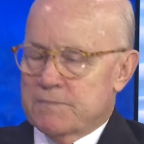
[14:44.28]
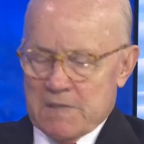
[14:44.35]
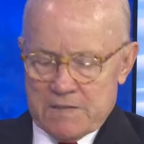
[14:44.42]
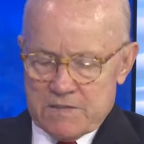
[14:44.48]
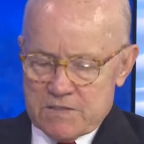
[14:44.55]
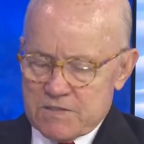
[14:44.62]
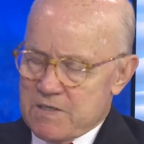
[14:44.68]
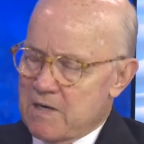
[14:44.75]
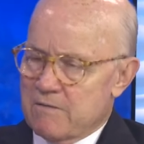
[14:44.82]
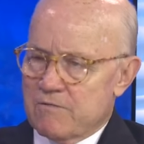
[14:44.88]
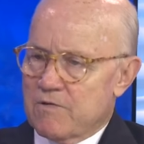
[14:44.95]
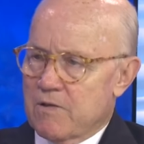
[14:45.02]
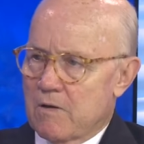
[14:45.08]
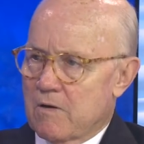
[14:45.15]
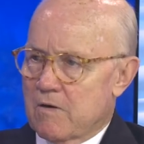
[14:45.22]
I just never
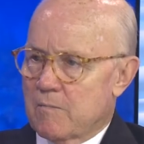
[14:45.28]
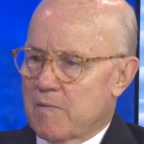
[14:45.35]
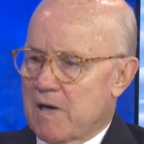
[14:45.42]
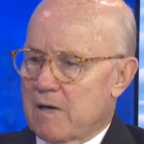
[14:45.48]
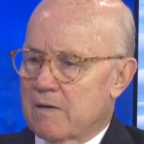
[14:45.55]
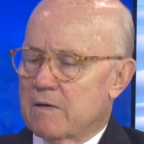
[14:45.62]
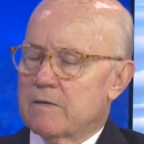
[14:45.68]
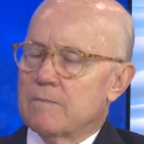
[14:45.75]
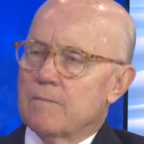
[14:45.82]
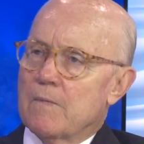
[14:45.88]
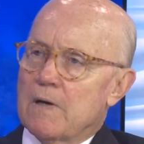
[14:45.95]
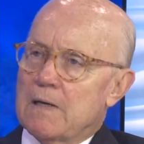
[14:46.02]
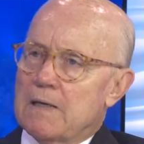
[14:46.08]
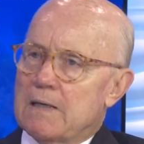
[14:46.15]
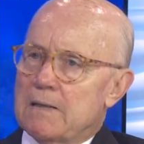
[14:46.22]
thought about it.
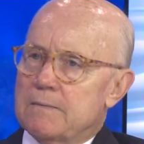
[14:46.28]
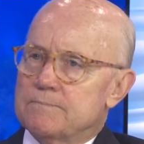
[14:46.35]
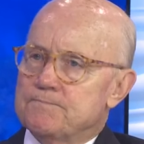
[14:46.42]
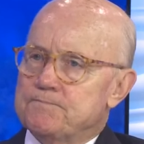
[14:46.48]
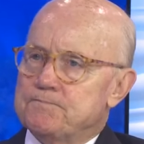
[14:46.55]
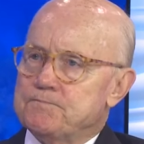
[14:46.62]
Um,